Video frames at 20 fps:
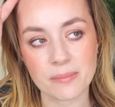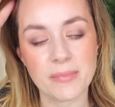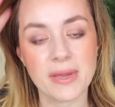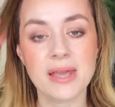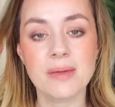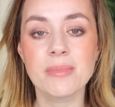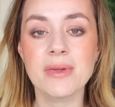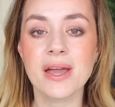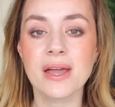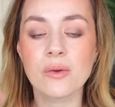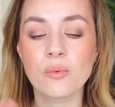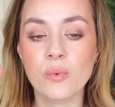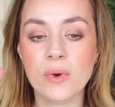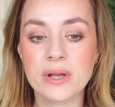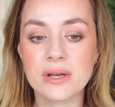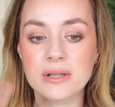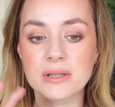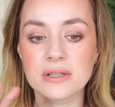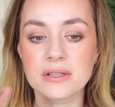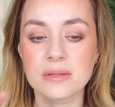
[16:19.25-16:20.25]
Maybe I
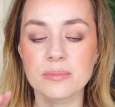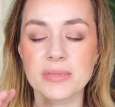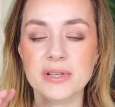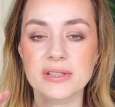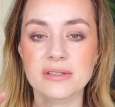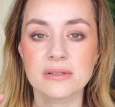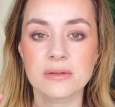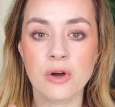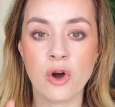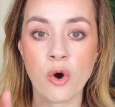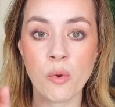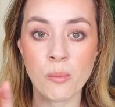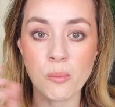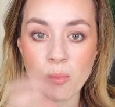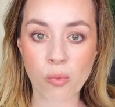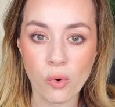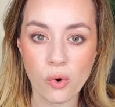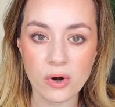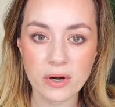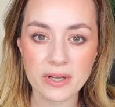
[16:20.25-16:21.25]
went a little bit
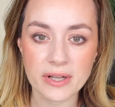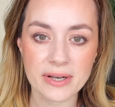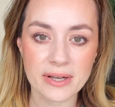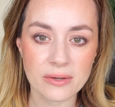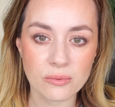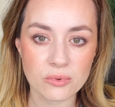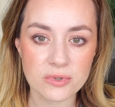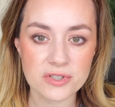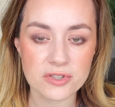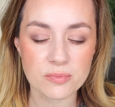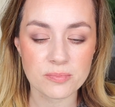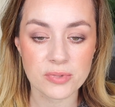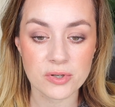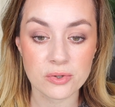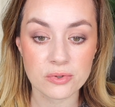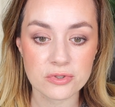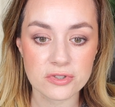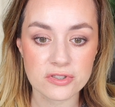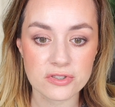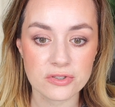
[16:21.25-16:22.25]
more than I was
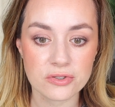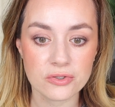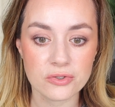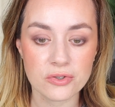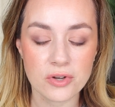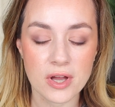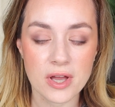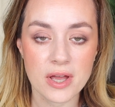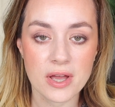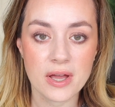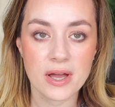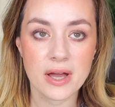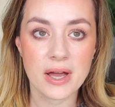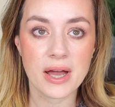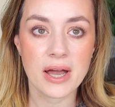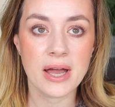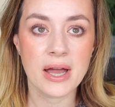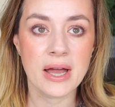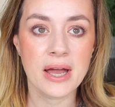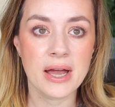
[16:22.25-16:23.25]
supposed to,
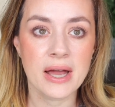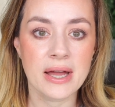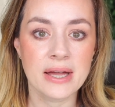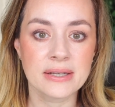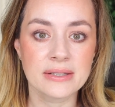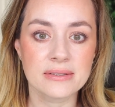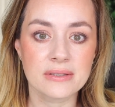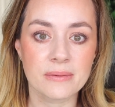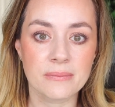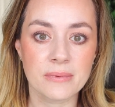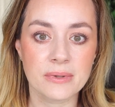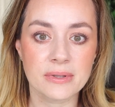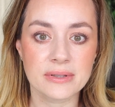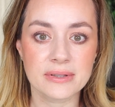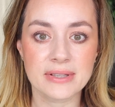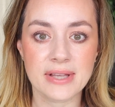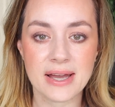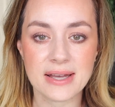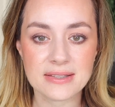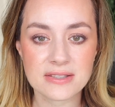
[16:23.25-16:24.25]
and
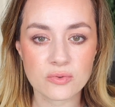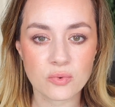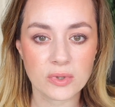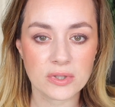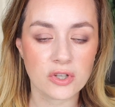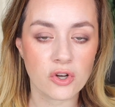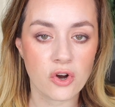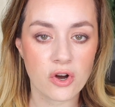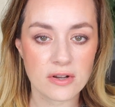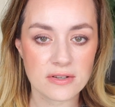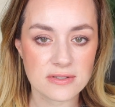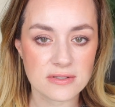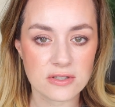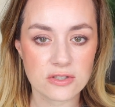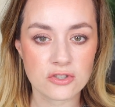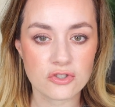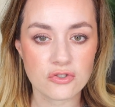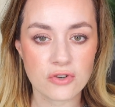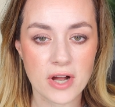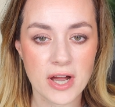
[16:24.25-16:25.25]
that's what caused the
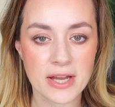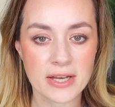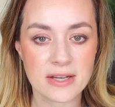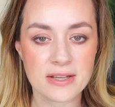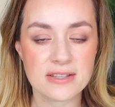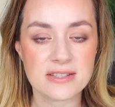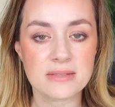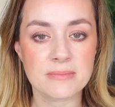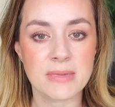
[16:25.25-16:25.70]
dryness.